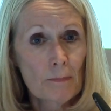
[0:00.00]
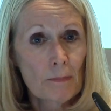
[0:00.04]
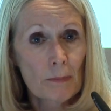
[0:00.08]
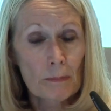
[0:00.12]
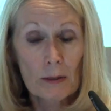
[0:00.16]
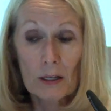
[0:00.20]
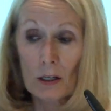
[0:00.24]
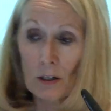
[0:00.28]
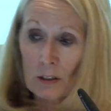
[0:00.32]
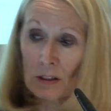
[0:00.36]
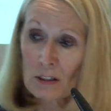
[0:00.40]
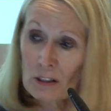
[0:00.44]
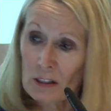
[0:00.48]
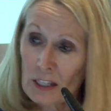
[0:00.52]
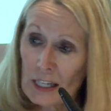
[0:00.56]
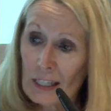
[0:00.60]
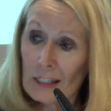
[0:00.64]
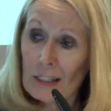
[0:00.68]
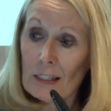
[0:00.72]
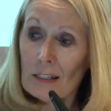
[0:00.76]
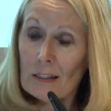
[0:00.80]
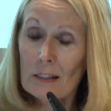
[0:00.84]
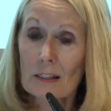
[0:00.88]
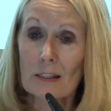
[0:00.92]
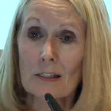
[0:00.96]
Because this
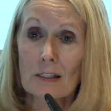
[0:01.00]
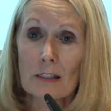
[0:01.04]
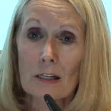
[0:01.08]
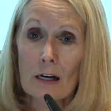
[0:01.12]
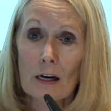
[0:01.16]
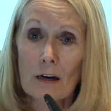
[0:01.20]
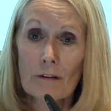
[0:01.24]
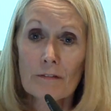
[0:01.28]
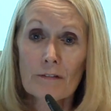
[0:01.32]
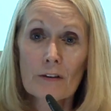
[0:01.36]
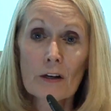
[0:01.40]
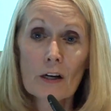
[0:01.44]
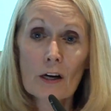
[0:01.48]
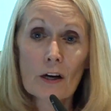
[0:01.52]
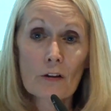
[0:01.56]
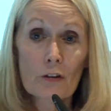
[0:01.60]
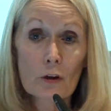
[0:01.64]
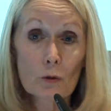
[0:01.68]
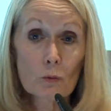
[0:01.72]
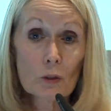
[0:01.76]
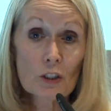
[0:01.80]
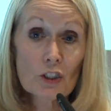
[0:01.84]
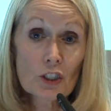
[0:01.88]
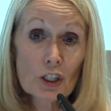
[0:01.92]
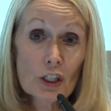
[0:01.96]
is the stuff
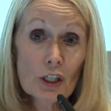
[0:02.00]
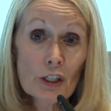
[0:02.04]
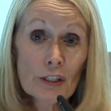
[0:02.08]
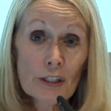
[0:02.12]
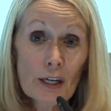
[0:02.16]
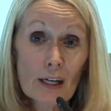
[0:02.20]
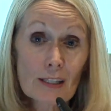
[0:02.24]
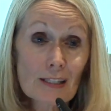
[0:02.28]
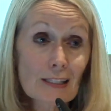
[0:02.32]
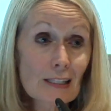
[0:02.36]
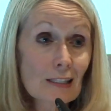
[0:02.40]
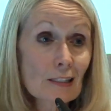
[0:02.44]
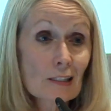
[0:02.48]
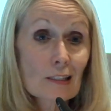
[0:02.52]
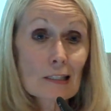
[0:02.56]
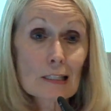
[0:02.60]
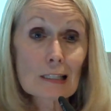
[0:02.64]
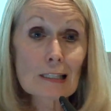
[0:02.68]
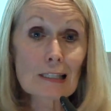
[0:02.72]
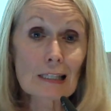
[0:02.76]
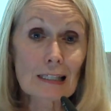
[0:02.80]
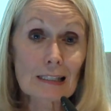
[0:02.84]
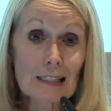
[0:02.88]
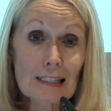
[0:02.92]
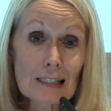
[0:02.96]
that will turn us into
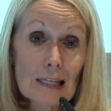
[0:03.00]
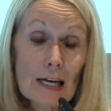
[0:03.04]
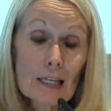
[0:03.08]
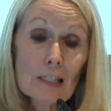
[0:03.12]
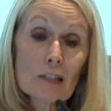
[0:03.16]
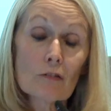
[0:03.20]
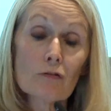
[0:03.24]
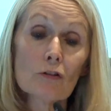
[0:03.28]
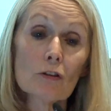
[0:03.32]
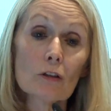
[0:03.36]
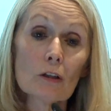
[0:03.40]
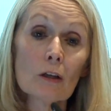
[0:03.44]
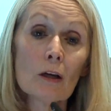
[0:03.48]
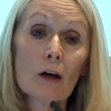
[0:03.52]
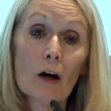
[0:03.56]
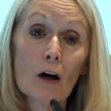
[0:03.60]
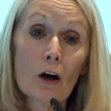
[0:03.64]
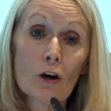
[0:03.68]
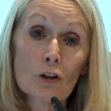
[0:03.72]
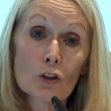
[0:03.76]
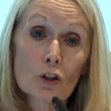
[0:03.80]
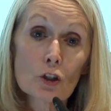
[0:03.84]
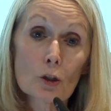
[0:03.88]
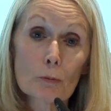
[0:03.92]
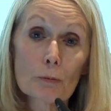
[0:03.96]
successful
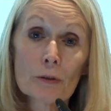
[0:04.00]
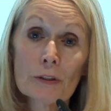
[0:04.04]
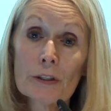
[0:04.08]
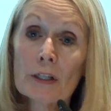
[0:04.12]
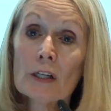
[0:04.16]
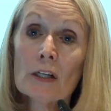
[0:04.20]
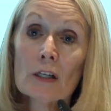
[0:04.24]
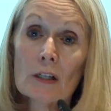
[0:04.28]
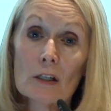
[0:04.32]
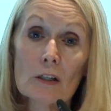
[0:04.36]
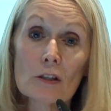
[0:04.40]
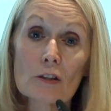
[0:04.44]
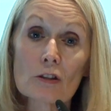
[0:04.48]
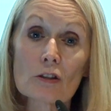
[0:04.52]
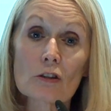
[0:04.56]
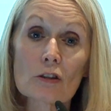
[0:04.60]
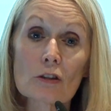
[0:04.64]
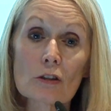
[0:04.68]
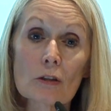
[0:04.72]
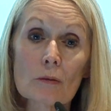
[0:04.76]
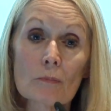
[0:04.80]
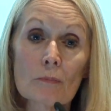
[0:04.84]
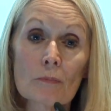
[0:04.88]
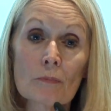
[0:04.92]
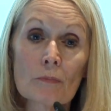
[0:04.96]

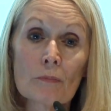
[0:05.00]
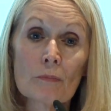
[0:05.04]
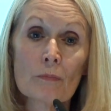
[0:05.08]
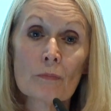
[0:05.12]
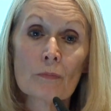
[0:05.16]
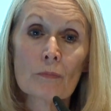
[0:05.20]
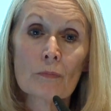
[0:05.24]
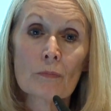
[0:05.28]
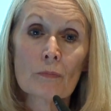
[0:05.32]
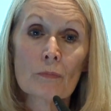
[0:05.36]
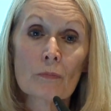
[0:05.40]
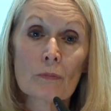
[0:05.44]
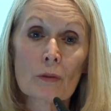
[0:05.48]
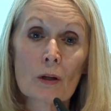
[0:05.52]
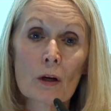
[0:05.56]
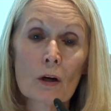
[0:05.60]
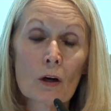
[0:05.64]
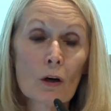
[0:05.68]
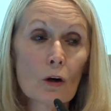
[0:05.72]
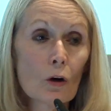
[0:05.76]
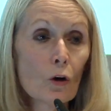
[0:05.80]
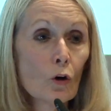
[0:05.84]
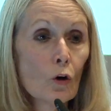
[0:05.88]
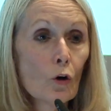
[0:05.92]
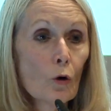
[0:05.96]
entrepreneurs
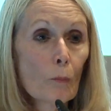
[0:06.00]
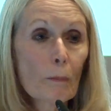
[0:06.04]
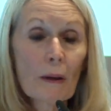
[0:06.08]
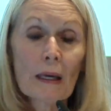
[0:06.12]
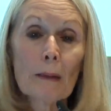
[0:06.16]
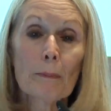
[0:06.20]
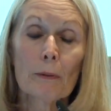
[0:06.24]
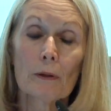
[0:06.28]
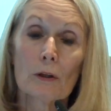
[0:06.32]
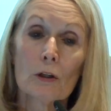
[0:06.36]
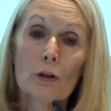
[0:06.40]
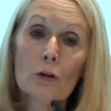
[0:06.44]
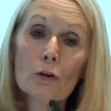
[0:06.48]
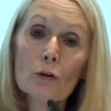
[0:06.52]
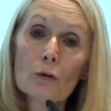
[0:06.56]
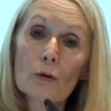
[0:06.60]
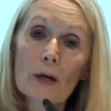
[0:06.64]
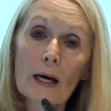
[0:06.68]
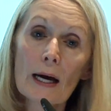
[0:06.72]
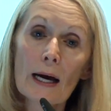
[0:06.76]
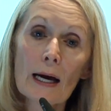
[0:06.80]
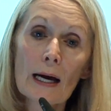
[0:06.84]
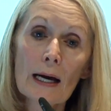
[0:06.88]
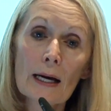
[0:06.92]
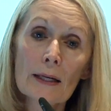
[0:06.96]
or people who
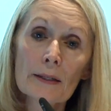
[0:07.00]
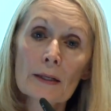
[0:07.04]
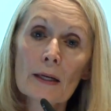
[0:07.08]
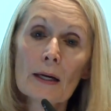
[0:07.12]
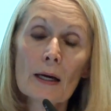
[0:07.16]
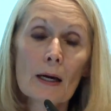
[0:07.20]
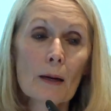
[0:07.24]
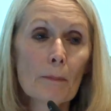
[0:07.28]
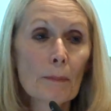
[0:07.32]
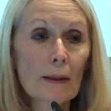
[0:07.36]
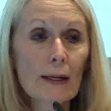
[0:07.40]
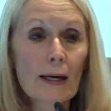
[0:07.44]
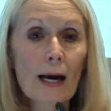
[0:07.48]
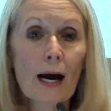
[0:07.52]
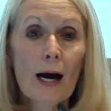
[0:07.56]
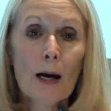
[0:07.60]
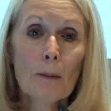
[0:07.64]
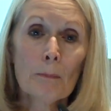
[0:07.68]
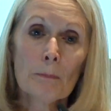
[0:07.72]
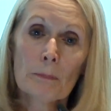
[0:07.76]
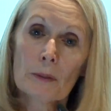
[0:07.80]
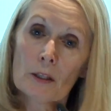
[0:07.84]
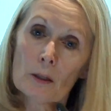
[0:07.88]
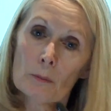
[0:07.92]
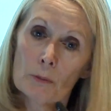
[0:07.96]
can
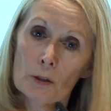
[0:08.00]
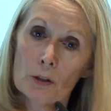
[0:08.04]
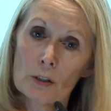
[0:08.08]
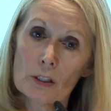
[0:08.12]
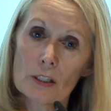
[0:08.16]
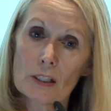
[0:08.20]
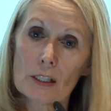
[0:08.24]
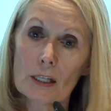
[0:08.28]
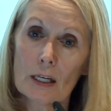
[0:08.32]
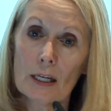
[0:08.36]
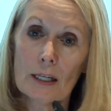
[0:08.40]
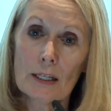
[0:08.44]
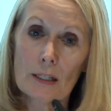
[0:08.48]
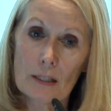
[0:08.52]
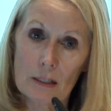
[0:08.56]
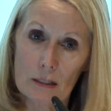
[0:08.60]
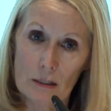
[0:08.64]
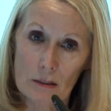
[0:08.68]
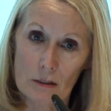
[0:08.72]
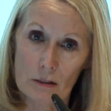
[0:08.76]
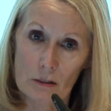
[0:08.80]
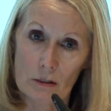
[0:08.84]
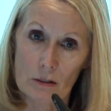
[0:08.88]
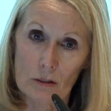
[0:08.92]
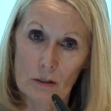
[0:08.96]
become community
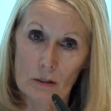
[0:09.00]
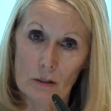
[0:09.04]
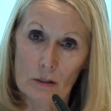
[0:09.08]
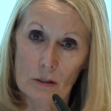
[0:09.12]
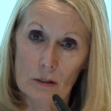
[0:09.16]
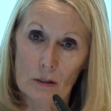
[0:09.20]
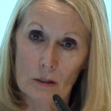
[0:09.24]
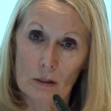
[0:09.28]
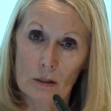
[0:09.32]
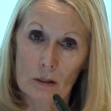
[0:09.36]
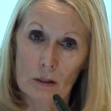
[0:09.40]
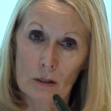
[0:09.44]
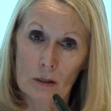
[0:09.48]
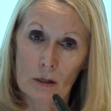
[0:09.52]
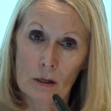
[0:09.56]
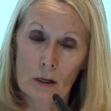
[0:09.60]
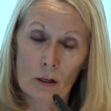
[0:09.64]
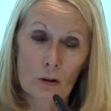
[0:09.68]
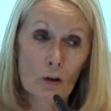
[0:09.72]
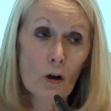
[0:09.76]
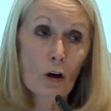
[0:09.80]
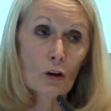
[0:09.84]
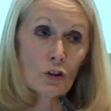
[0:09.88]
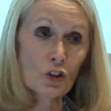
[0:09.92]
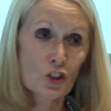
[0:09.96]
leaders,
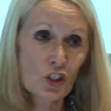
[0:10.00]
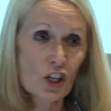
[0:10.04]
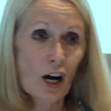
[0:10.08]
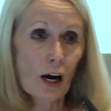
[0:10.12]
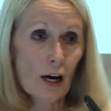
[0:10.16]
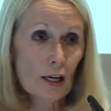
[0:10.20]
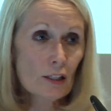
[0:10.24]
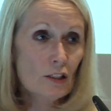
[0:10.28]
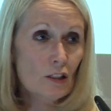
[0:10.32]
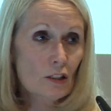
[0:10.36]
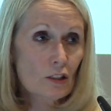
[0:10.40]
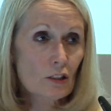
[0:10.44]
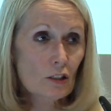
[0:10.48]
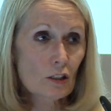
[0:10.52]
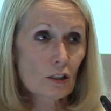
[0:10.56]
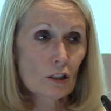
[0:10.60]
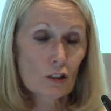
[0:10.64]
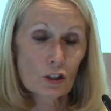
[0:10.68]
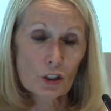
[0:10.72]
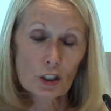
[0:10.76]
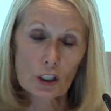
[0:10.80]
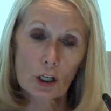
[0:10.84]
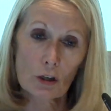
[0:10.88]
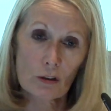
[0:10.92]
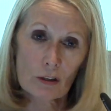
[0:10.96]
not just
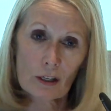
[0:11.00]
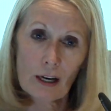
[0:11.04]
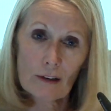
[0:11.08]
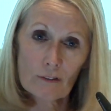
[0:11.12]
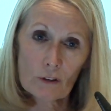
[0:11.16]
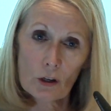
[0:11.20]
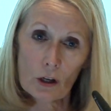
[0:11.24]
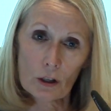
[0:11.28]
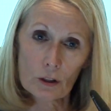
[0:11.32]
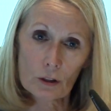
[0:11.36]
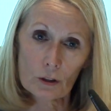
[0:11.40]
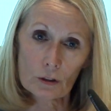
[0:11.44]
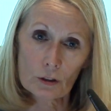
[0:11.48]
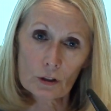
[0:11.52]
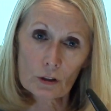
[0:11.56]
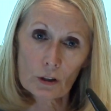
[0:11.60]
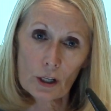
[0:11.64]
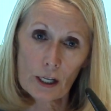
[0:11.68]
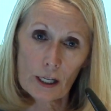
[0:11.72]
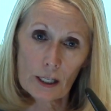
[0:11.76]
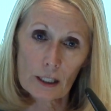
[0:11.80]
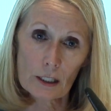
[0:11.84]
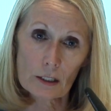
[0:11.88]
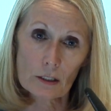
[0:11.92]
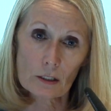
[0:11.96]
show that I've got good
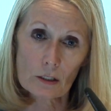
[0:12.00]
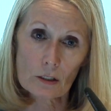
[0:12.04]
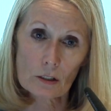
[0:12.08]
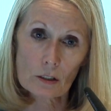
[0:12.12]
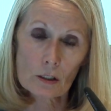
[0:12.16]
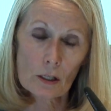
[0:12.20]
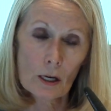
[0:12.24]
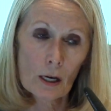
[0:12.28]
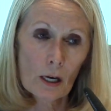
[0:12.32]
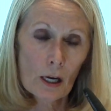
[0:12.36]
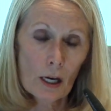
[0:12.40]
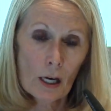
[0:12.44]
grades.